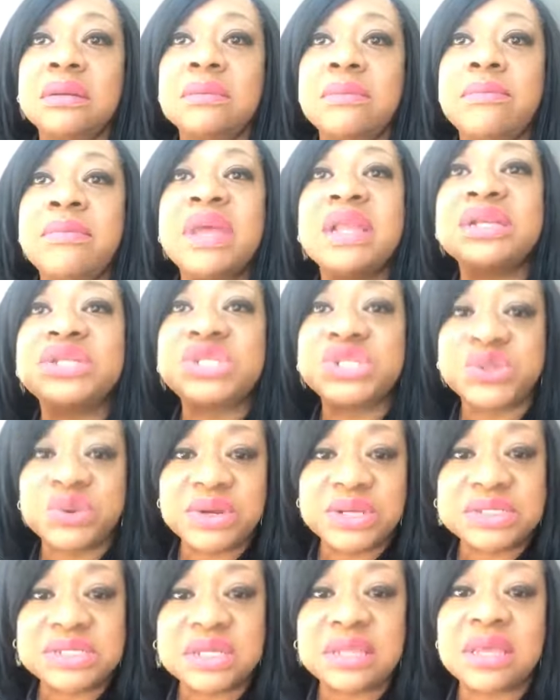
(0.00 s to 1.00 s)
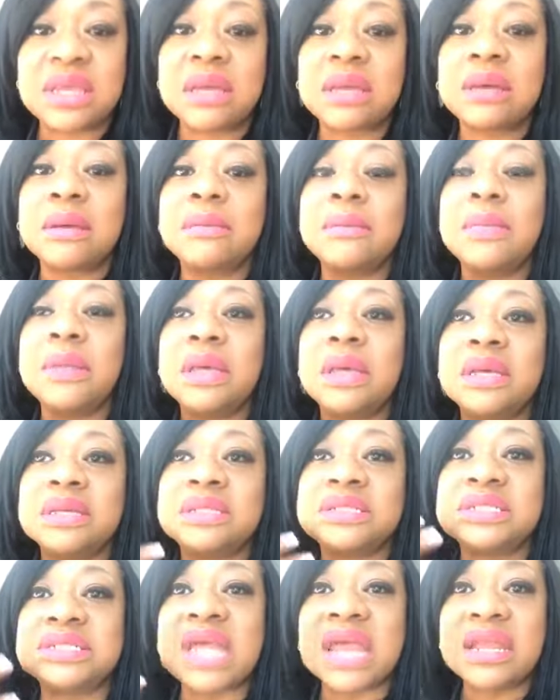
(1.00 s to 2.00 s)
ministering to them,
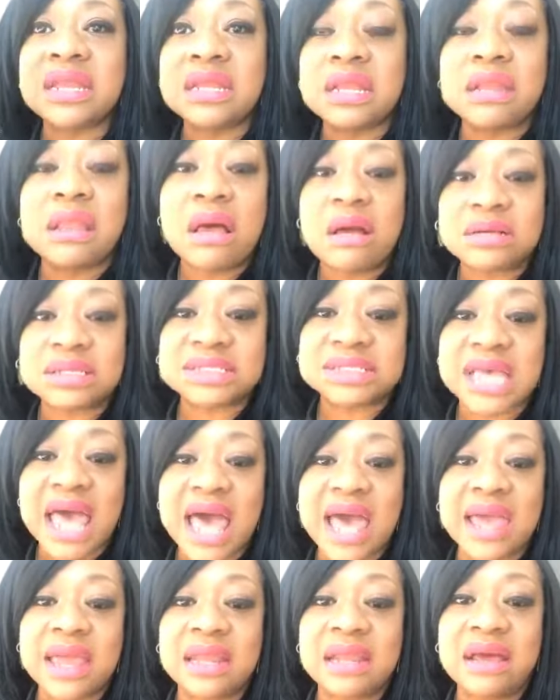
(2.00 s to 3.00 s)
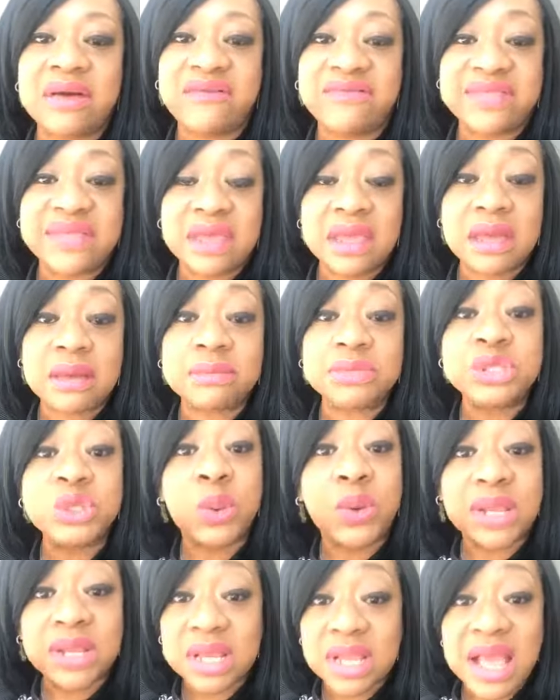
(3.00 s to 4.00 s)
standing alongside of them,
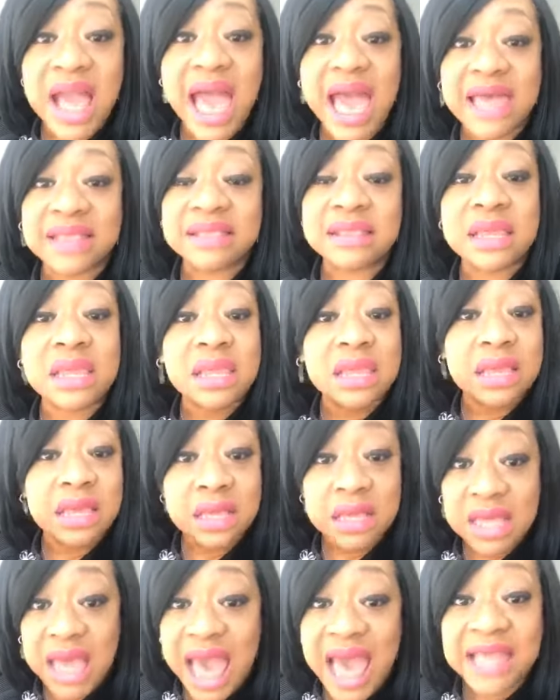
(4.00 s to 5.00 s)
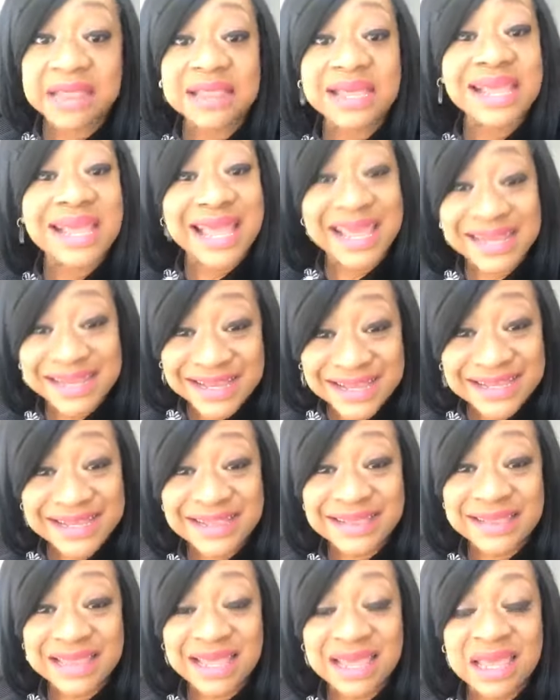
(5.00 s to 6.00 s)
doing a God thing and a
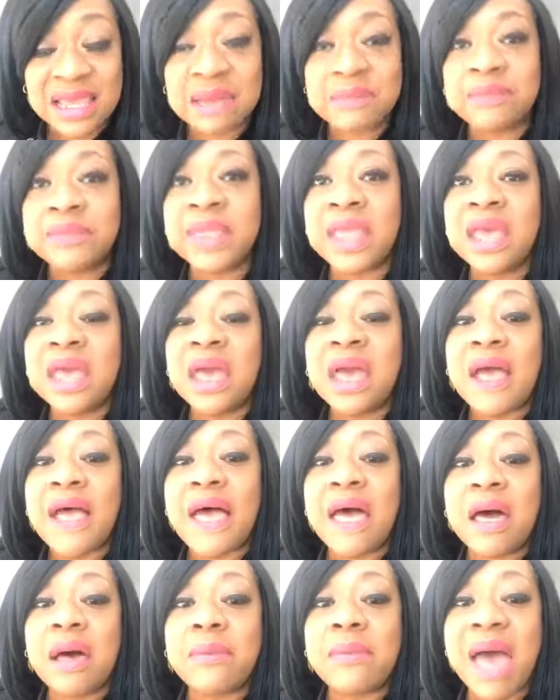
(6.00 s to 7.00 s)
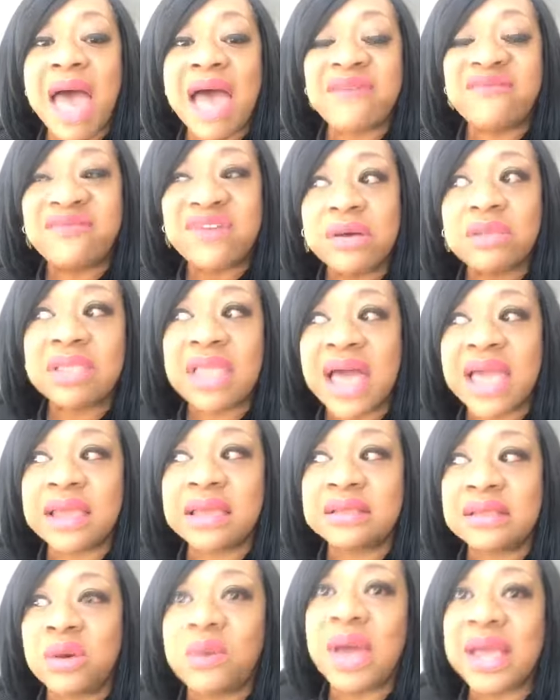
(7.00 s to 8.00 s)
good thing, I felt like,
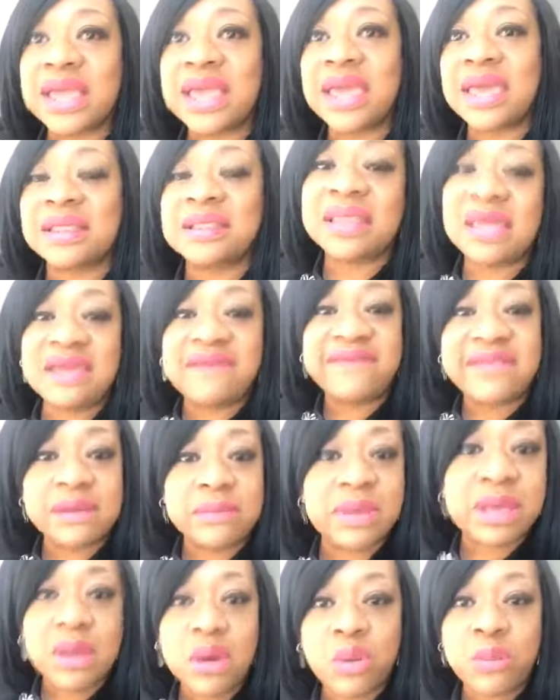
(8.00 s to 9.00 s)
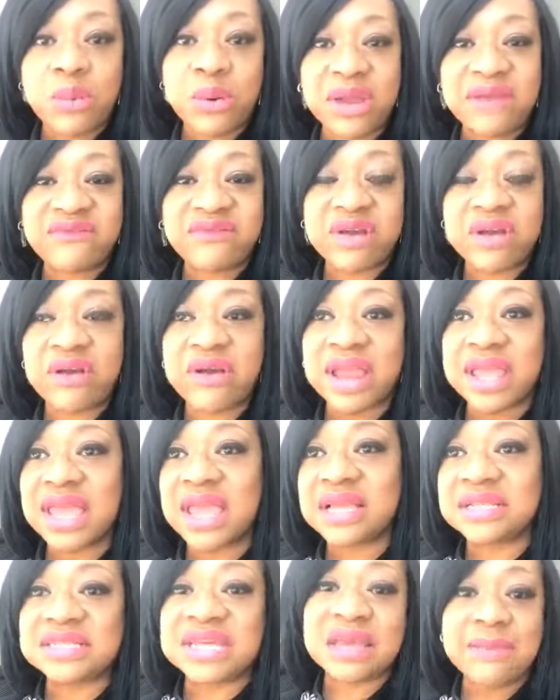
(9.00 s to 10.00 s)
no, I can't leave them and go pray for her. I
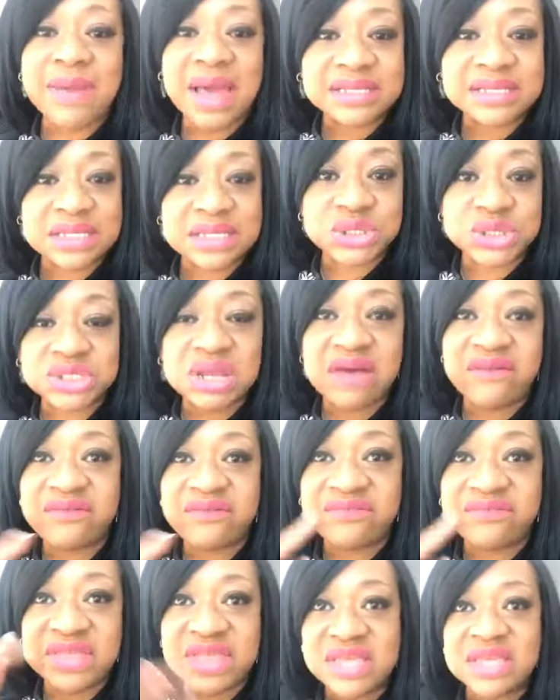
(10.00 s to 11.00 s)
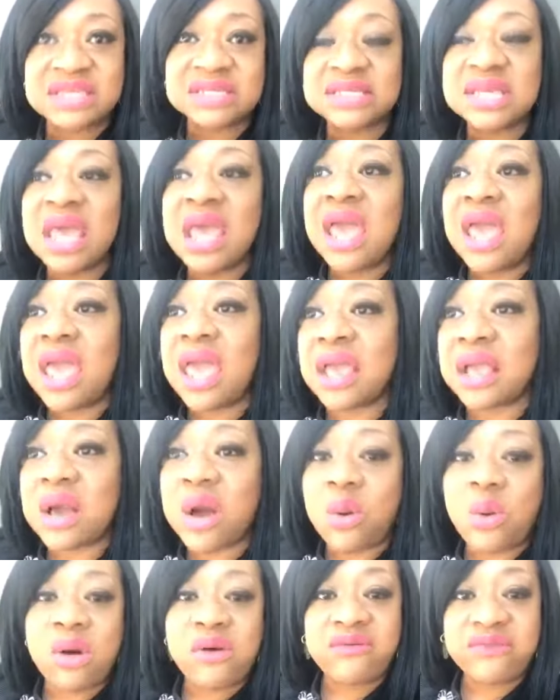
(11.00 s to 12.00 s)
can't take my attention off of this and
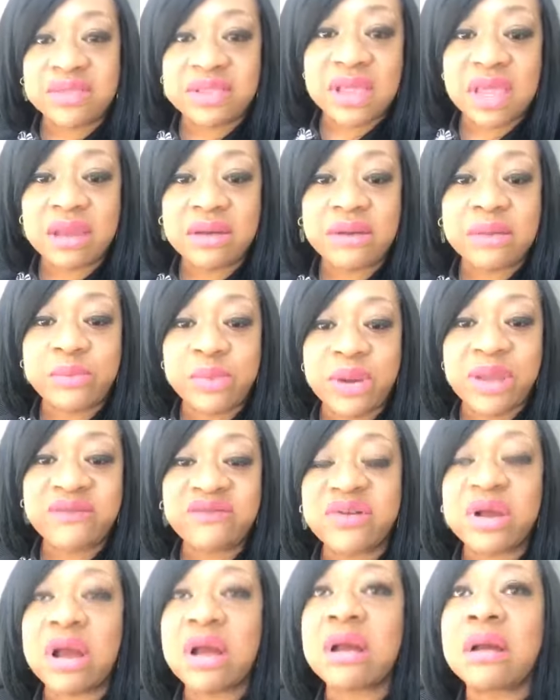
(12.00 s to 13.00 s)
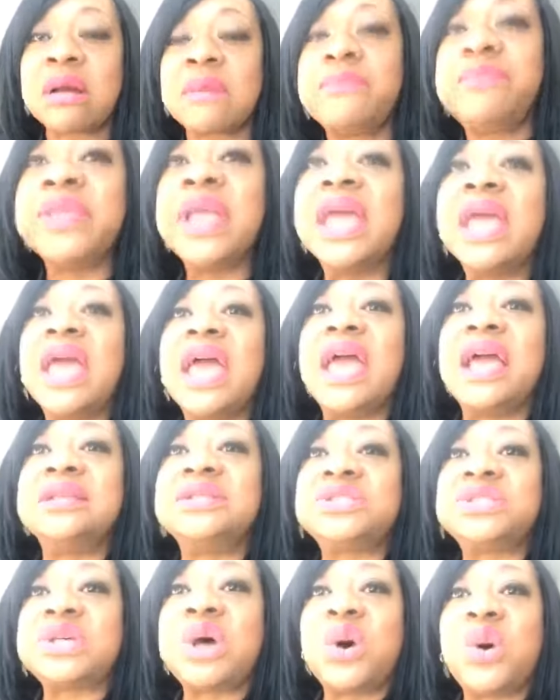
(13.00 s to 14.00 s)
go over there and pray for her.
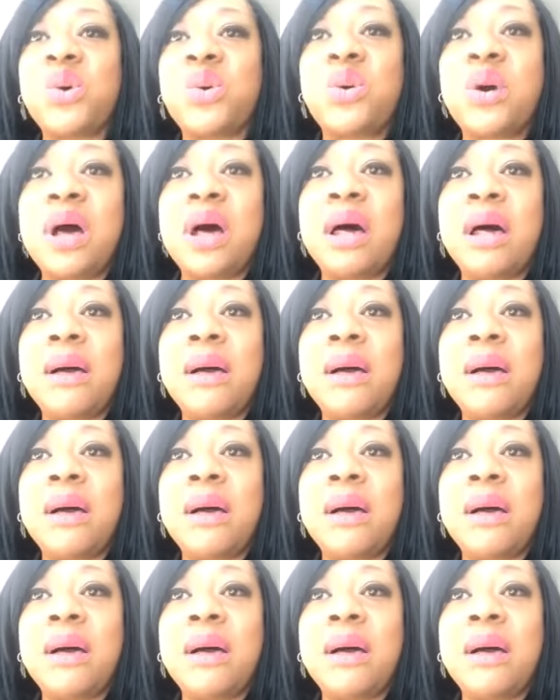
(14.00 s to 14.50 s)
And so